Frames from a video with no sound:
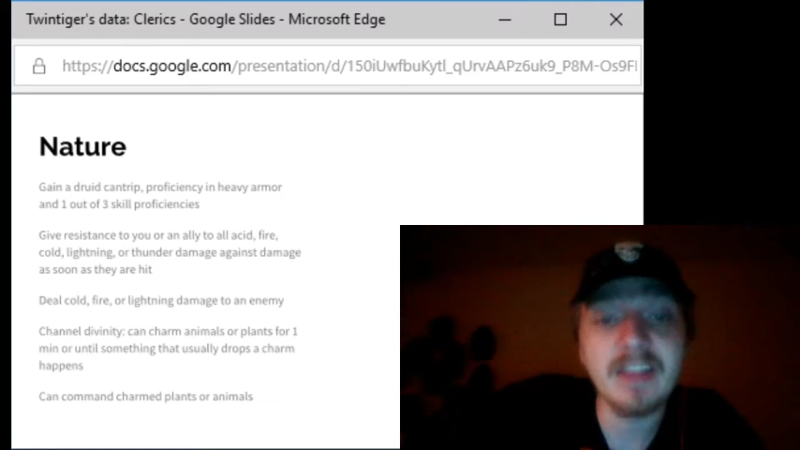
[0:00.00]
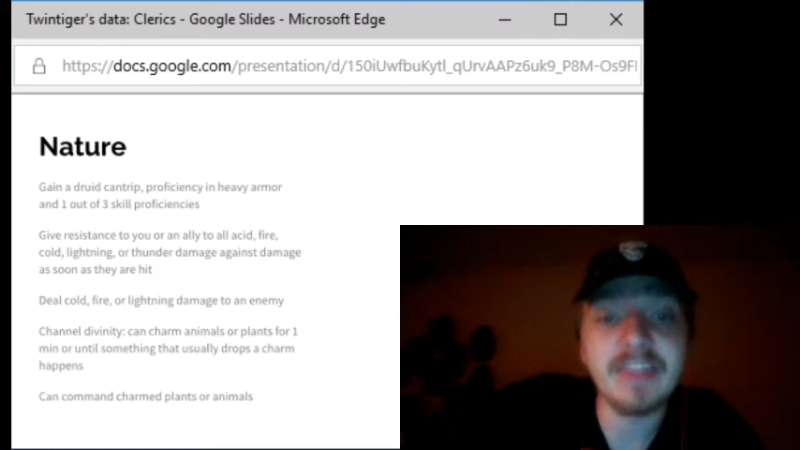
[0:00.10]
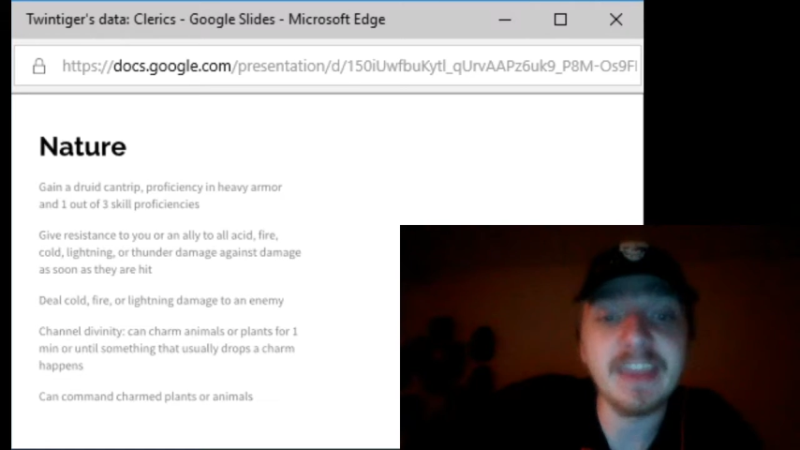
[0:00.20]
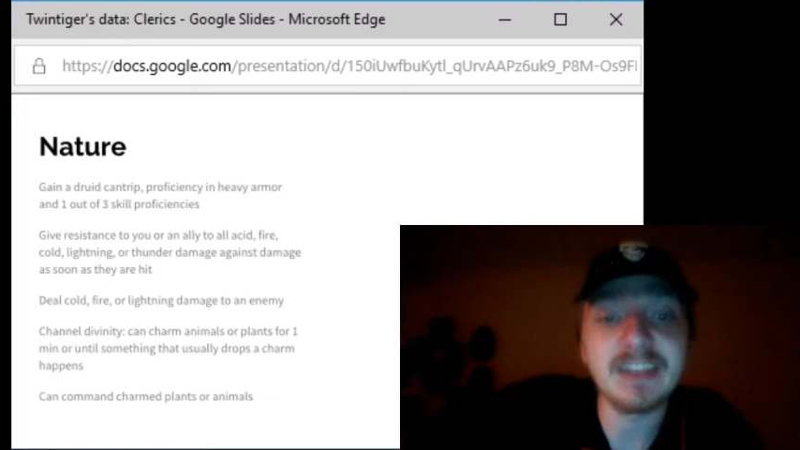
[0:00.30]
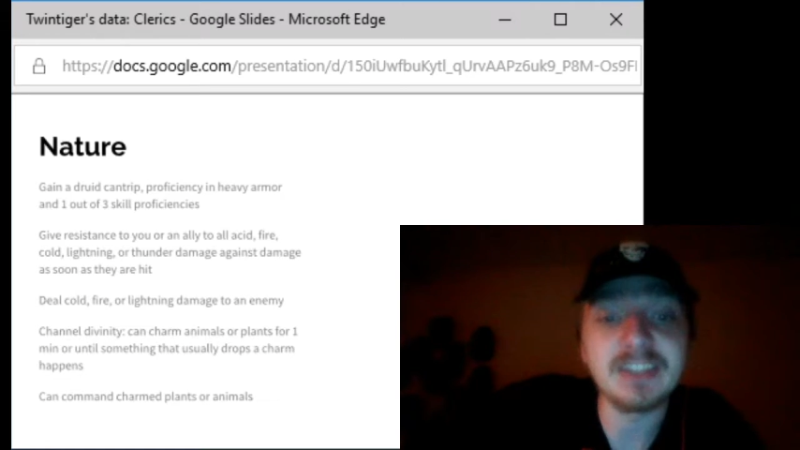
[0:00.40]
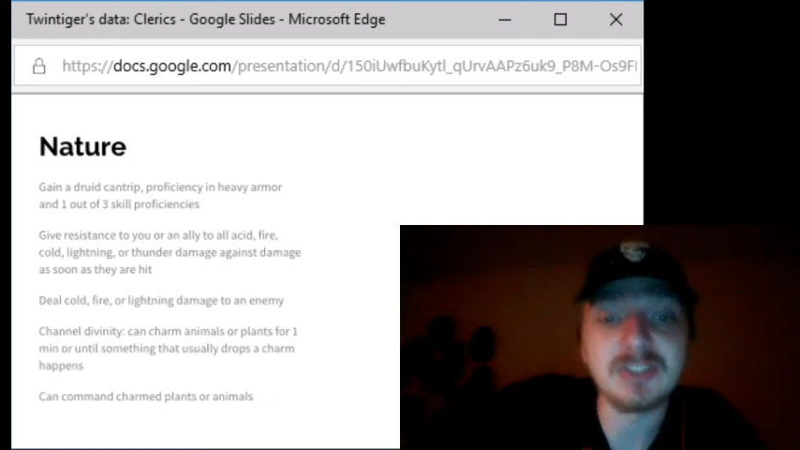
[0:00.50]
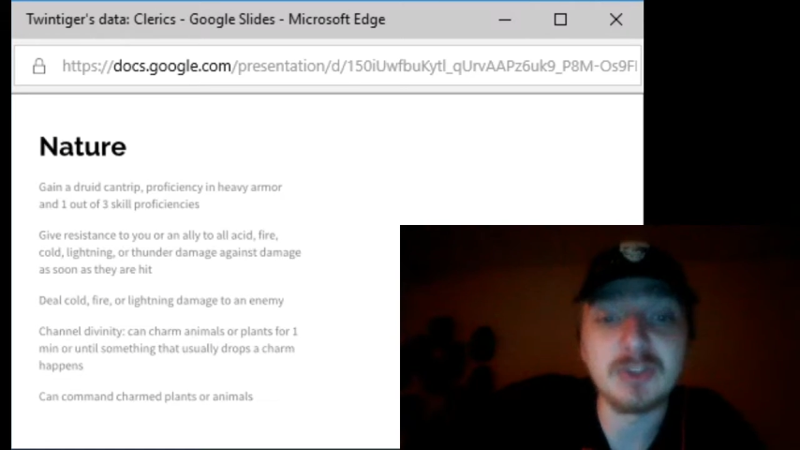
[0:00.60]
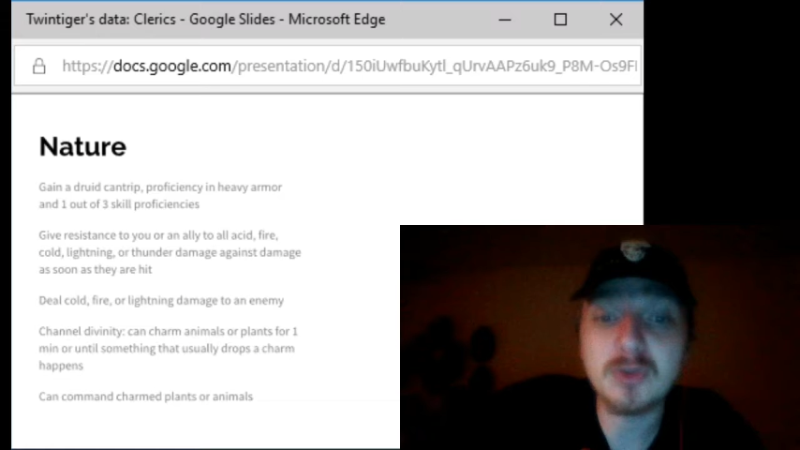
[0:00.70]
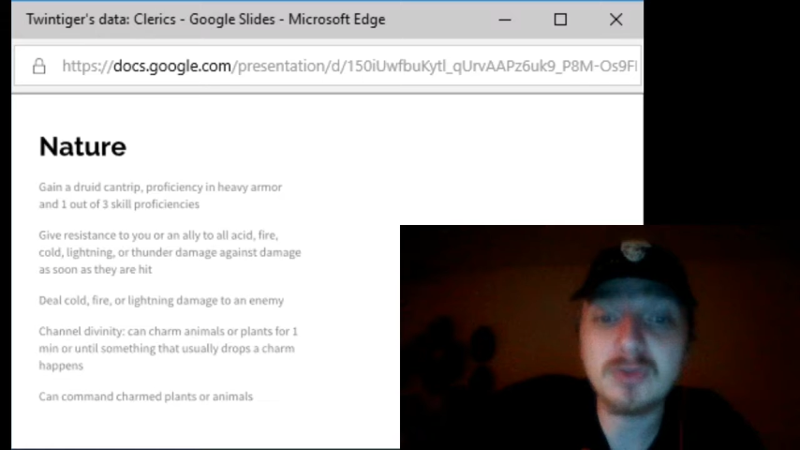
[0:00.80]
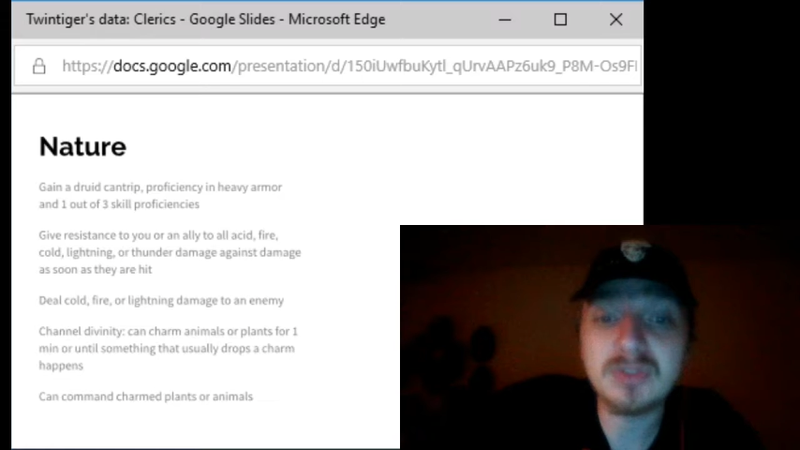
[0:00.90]
they
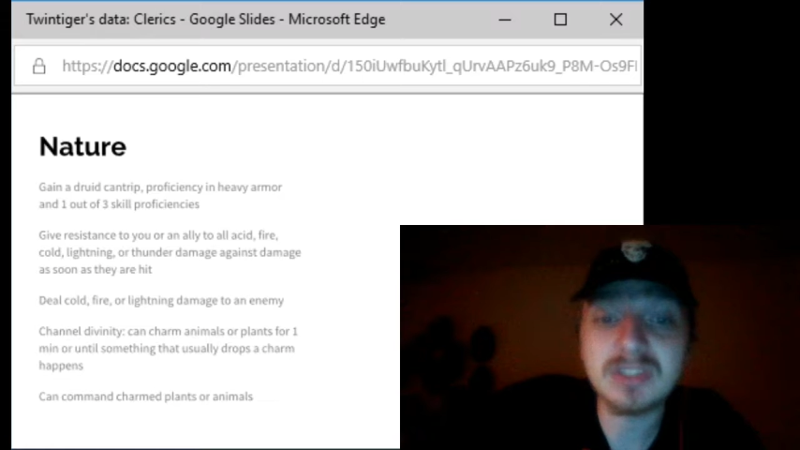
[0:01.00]
do.